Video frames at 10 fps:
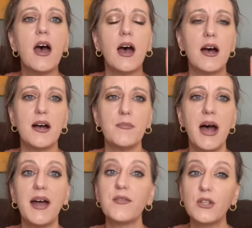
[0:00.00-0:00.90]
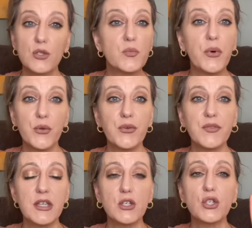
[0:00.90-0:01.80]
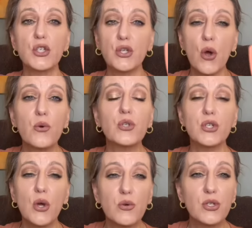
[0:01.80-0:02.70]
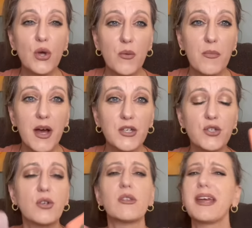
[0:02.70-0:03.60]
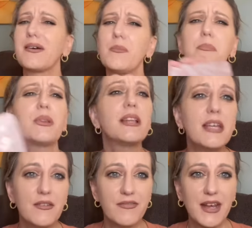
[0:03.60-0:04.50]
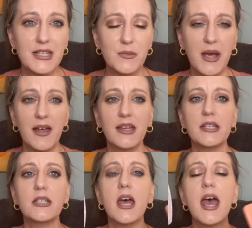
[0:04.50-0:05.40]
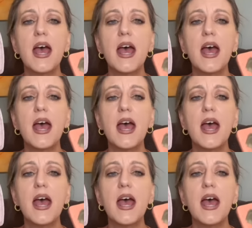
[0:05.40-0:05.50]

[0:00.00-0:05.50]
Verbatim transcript: I've used both of these so much. They're like complete face palettes.